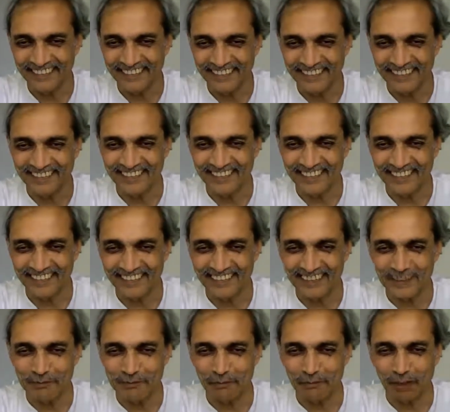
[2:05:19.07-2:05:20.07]

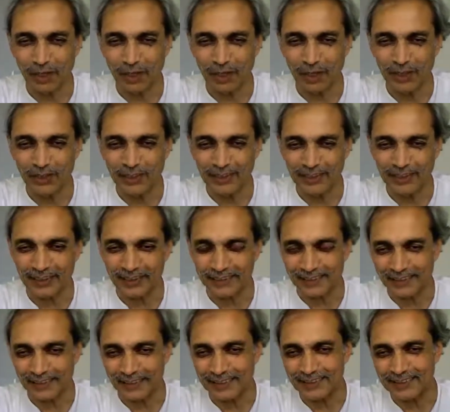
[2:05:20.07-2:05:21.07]
and in Bonn
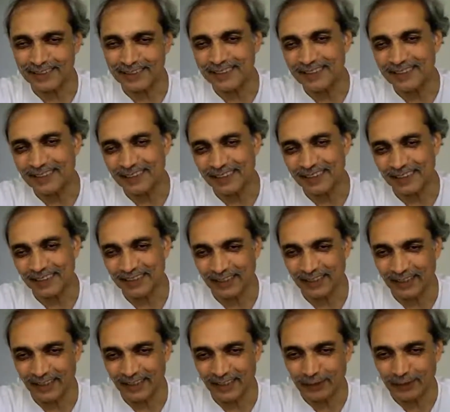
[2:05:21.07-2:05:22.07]
and Essen and
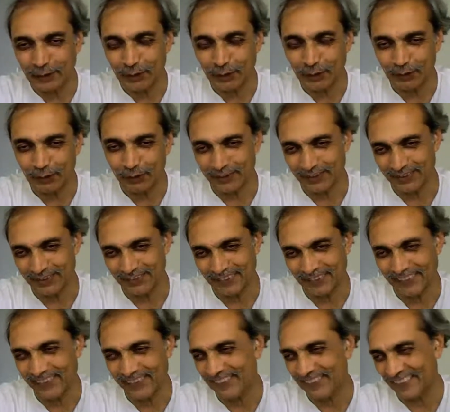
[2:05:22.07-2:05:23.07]
Hanover.
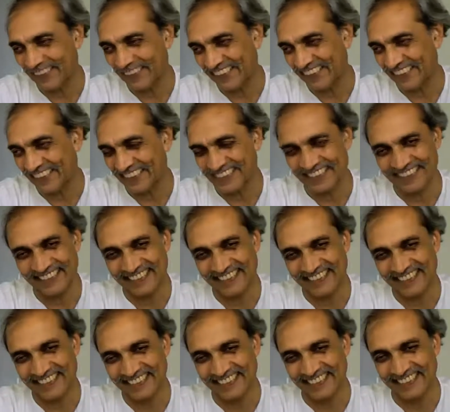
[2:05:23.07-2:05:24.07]
How
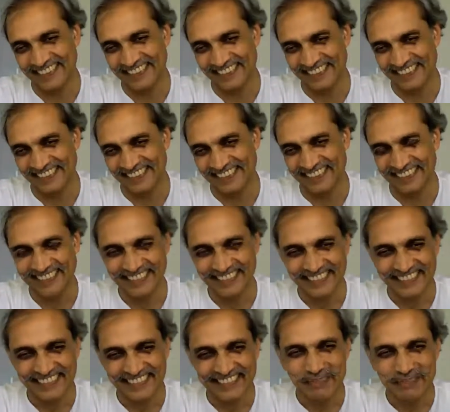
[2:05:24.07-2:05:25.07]
nice.
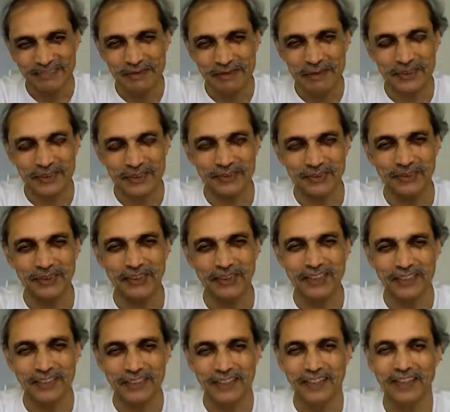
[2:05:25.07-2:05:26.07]
Beautiful.
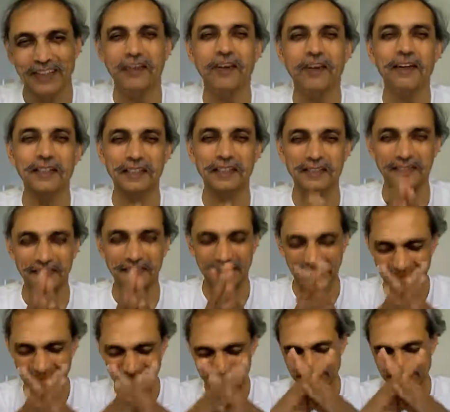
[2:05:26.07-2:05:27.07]
All our
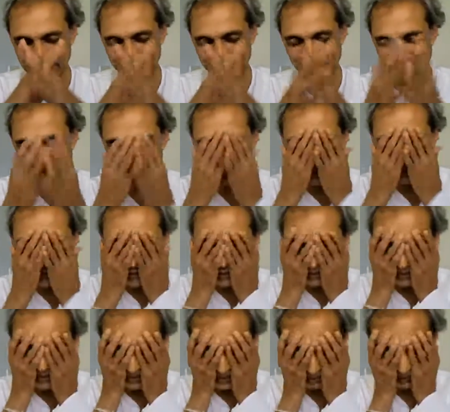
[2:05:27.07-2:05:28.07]
energies will
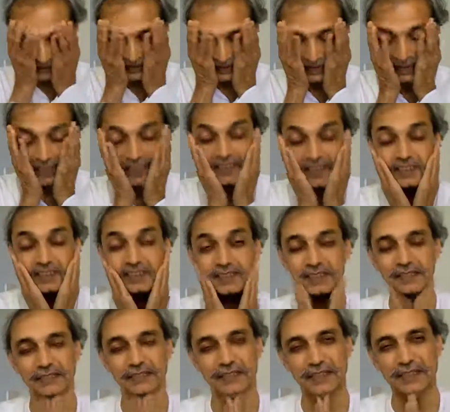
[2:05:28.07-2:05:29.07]
go, special
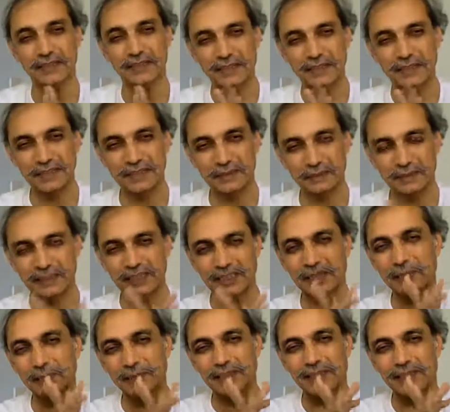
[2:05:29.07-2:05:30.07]
energies of Dada and
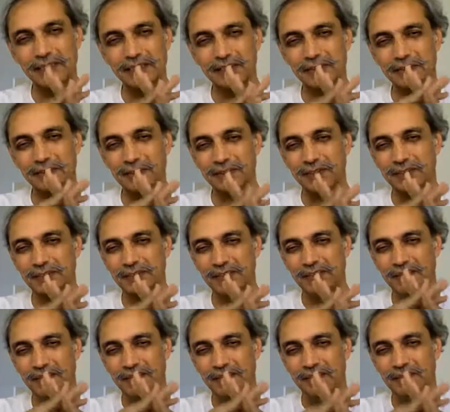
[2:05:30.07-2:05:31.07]
special prayers for
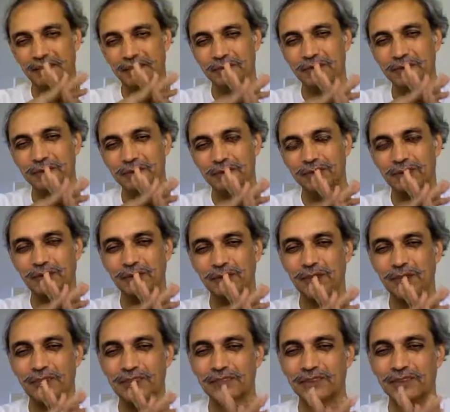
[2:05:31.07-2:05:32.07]

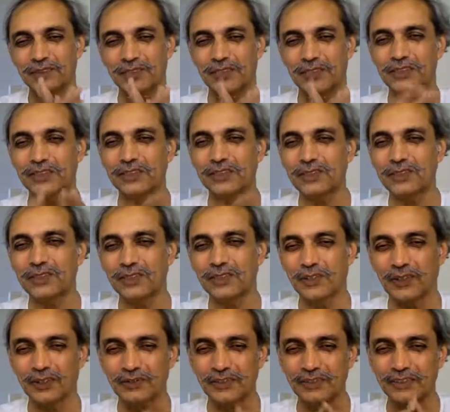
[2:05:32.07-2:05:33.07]
beautiful introduction
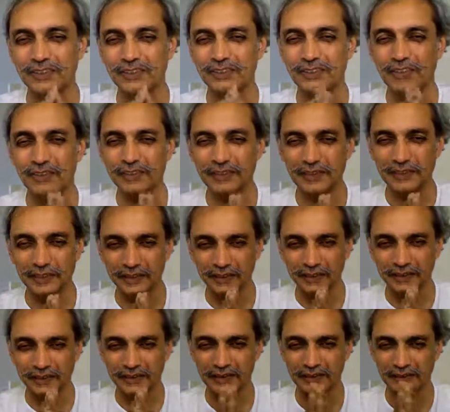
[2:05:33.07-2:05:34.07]
of everyone
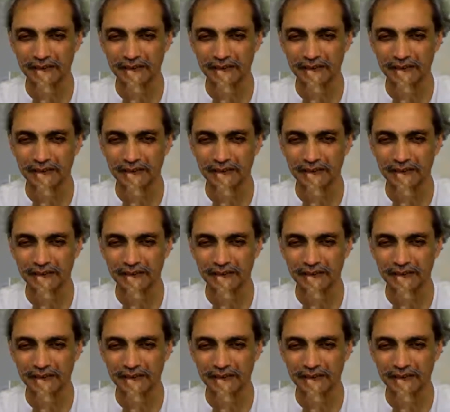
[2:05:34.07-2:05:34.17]
there,